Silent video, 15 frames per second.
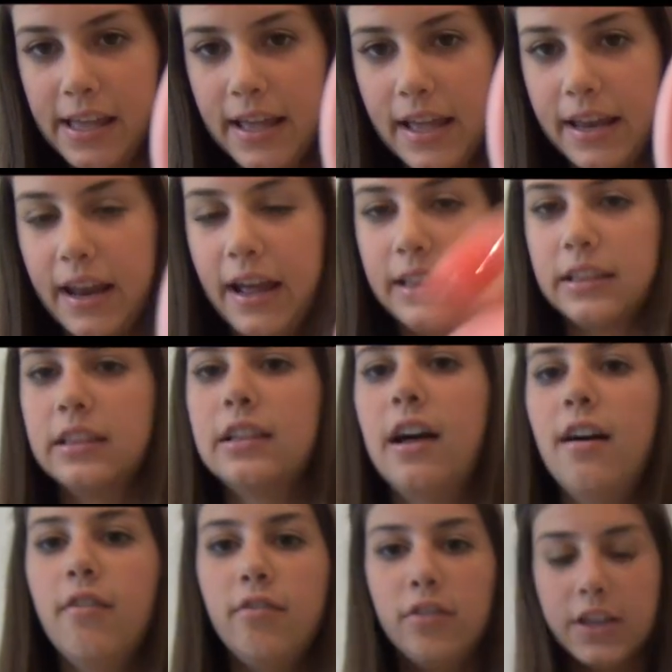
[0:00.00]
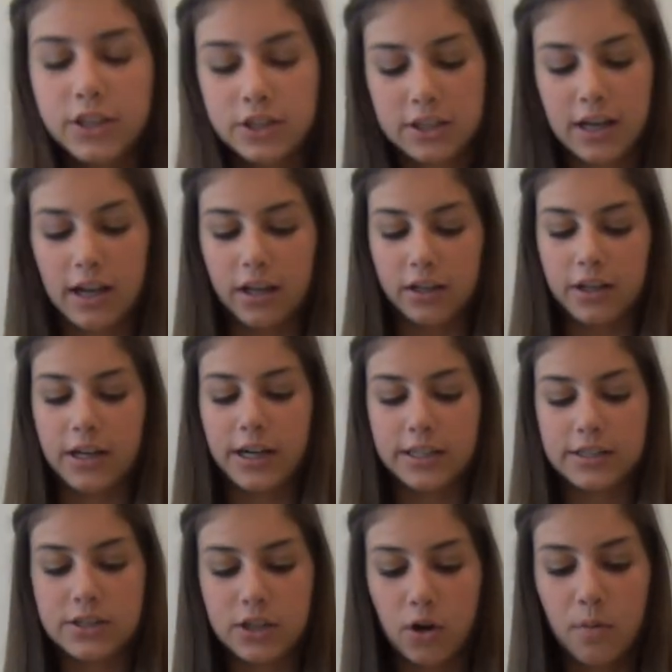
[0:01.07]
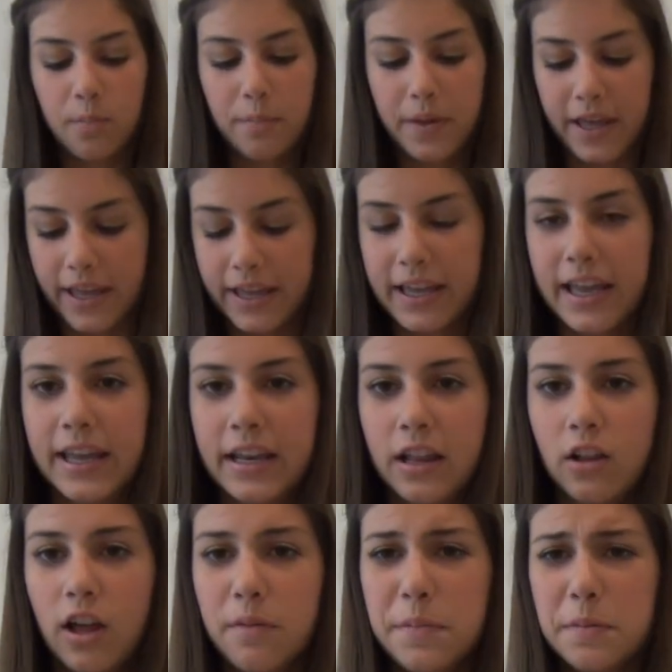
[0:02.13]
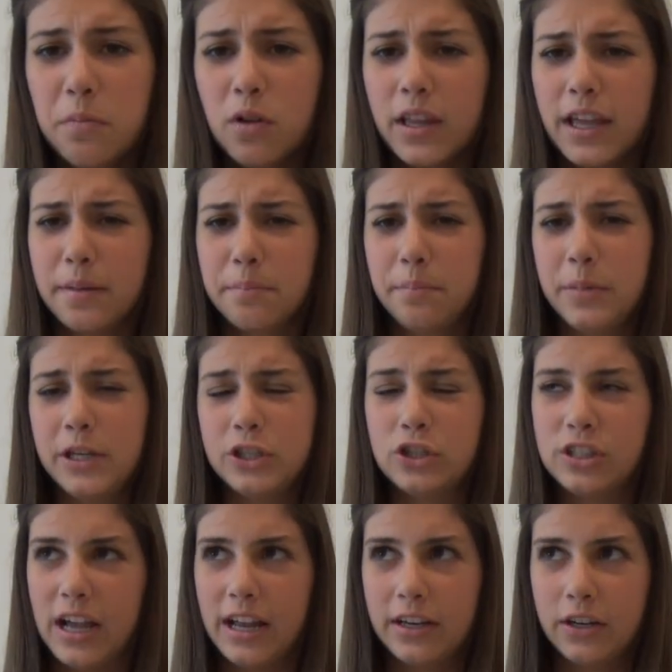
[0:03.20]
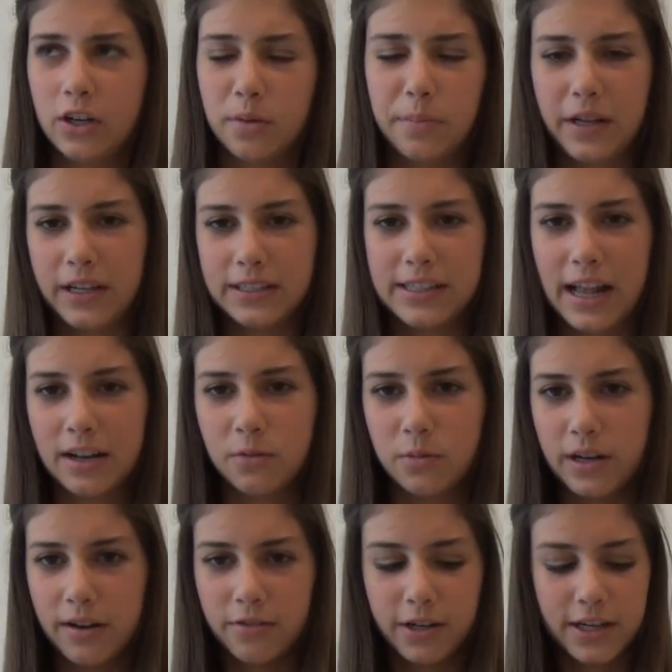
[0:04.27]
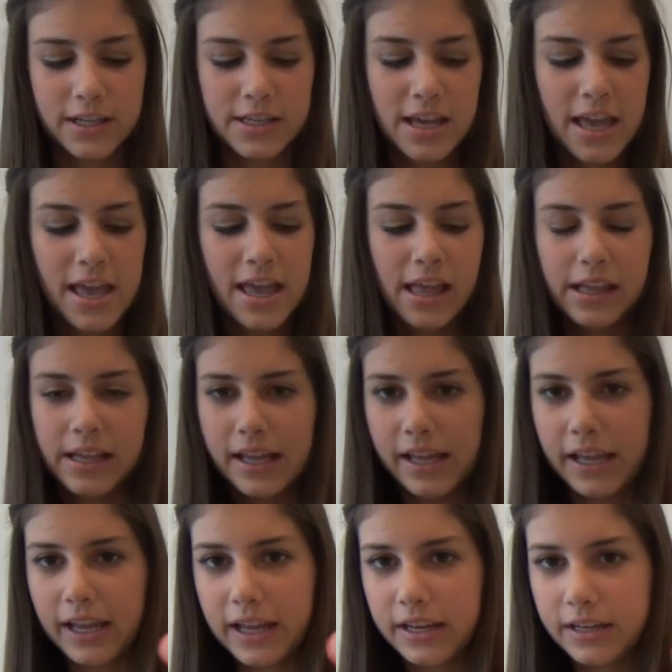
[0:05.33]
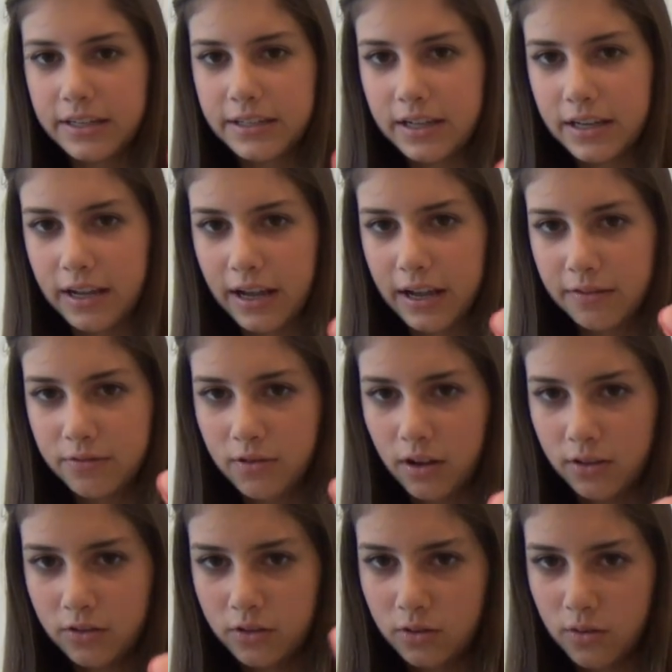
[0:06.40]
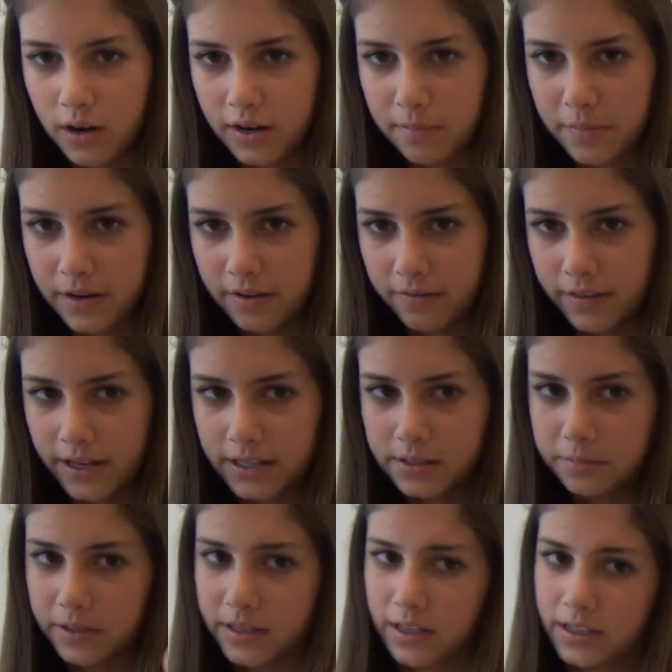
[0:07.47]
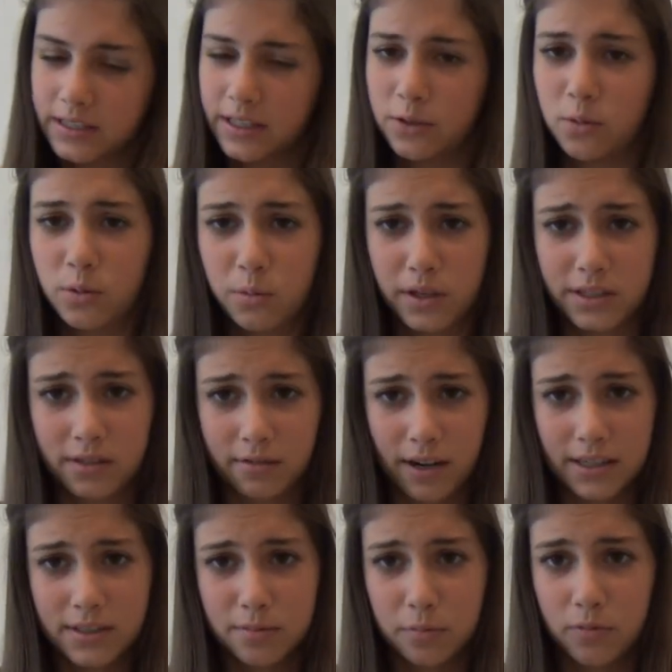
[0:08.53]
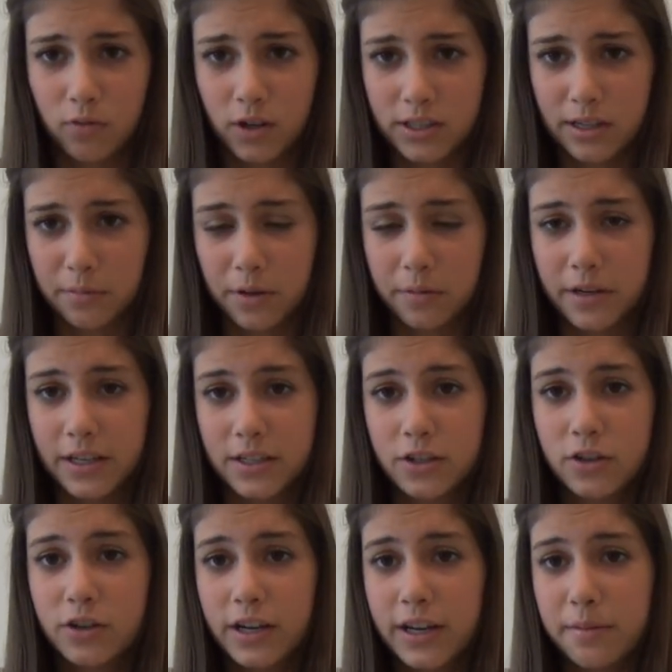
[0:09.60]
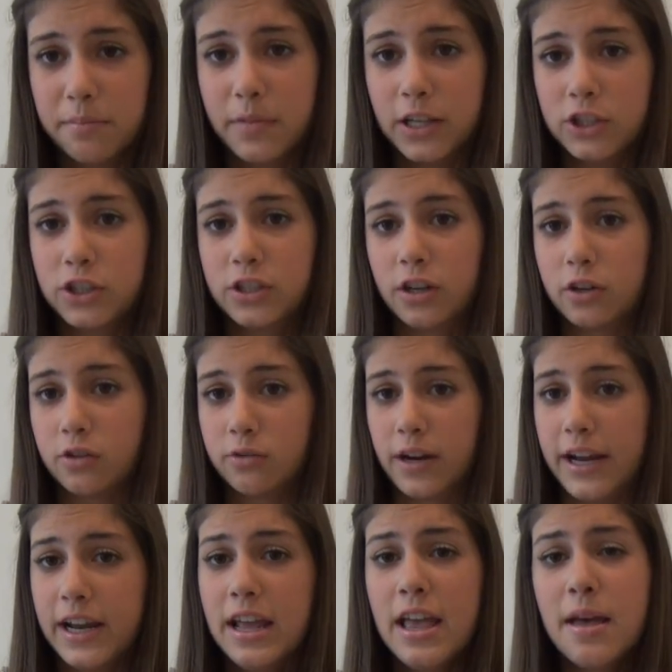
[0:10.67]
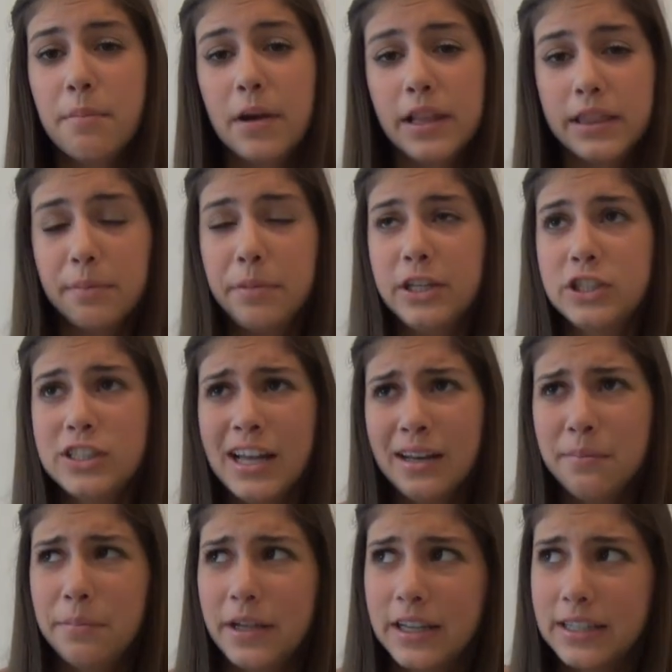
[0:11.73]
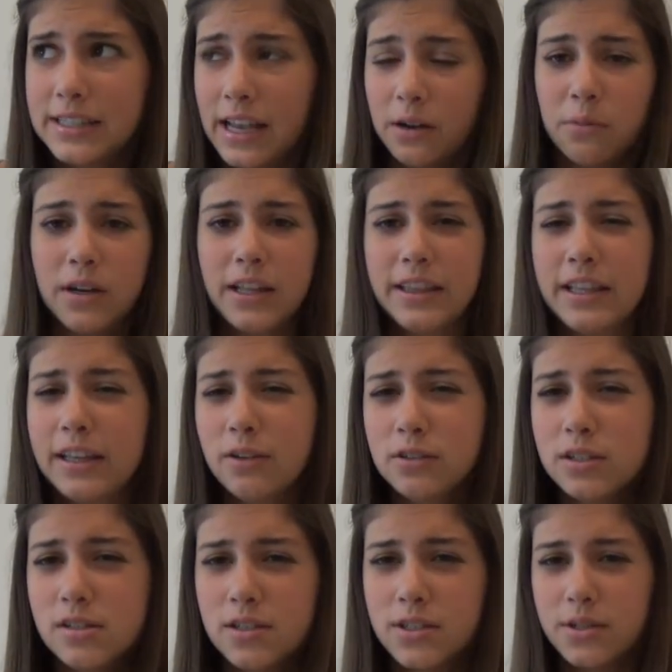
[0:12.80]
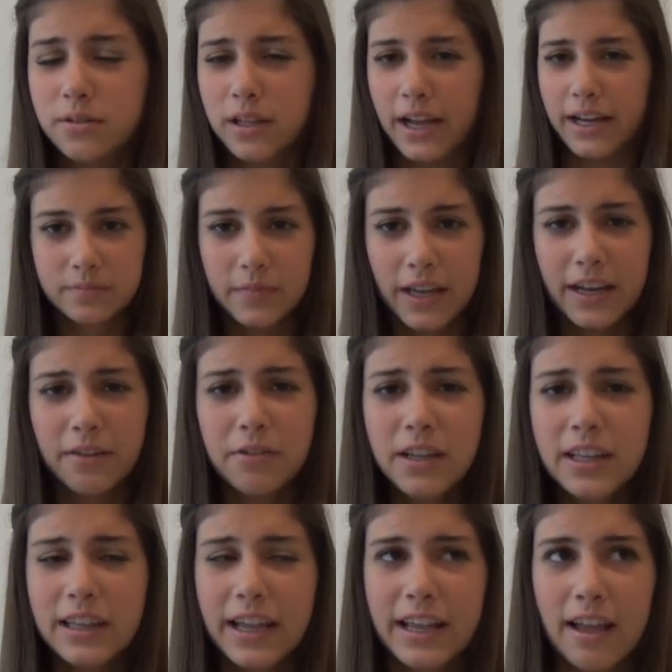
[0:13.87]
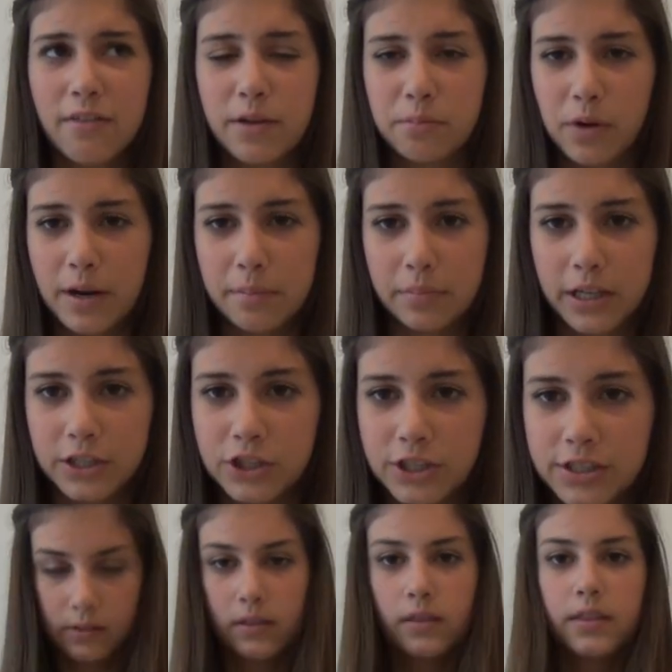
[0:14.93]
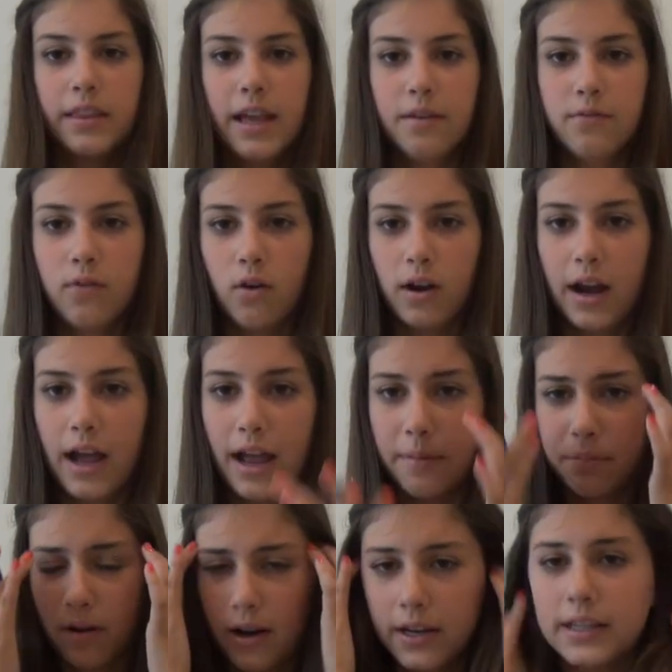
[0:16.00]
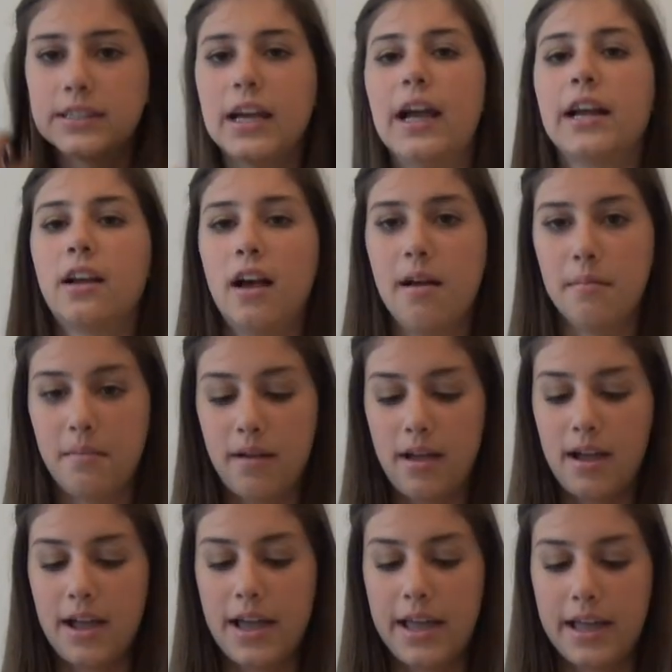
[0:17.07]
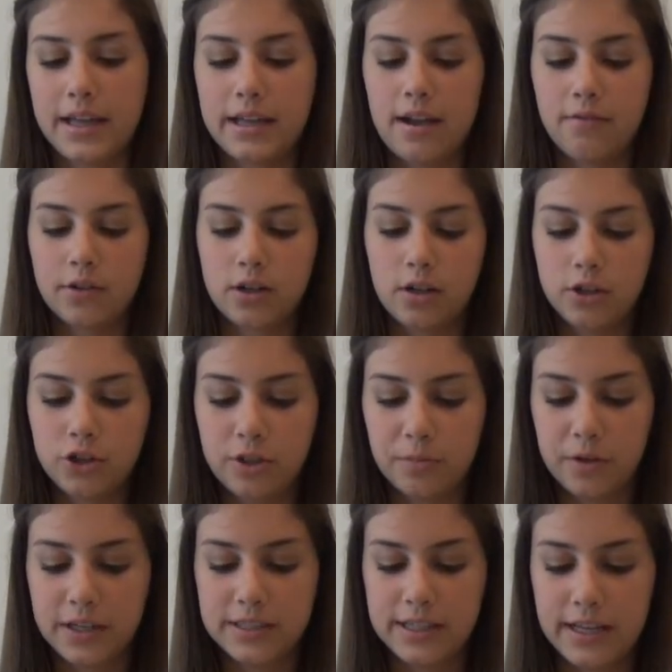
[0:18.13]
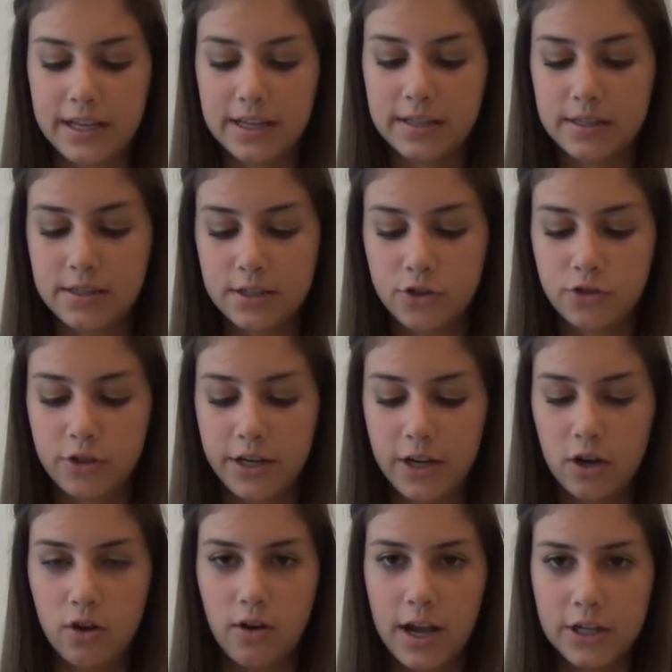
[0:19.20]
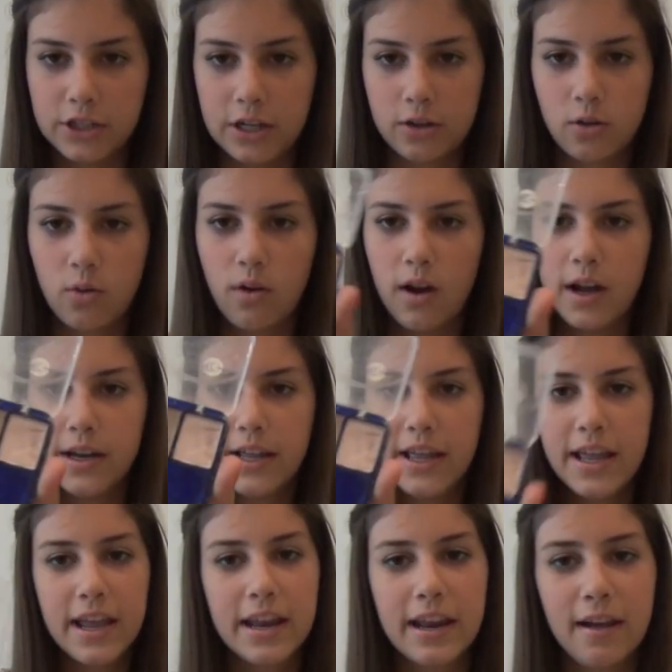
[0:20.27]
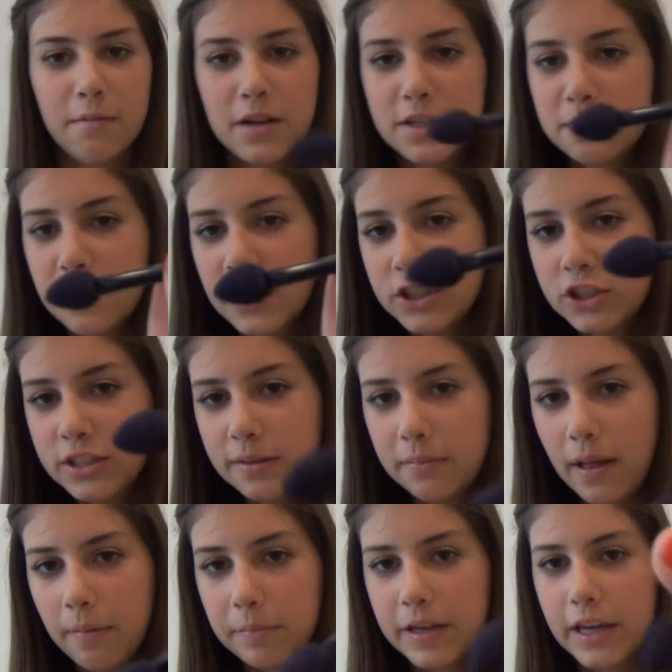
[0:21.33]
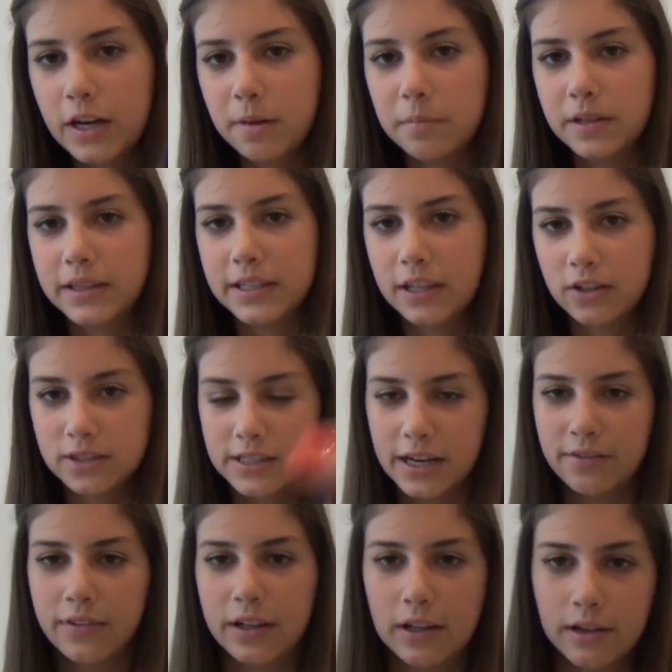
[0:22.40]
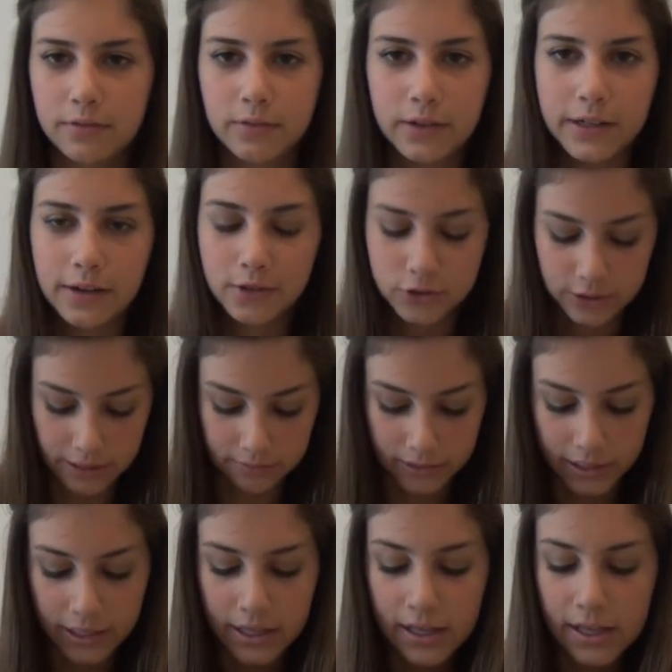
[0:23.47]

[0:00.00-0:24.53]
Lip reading: And I love this color. It's so pink, and a lot of people like peach satin or pink satin, whatever it is. And I've gone through quite a bit of this because I don't want to waste the rest before summer, because cream blushes are great, but the peach satin, pink satin one I think goes a little too light. And I really like having bright blushes. Then for eye product, I got my CoverGirl Shimmering Sands Trio Eyeshadow Quad. I have my sponge tip applicator, but the other side fell off when I was traveling.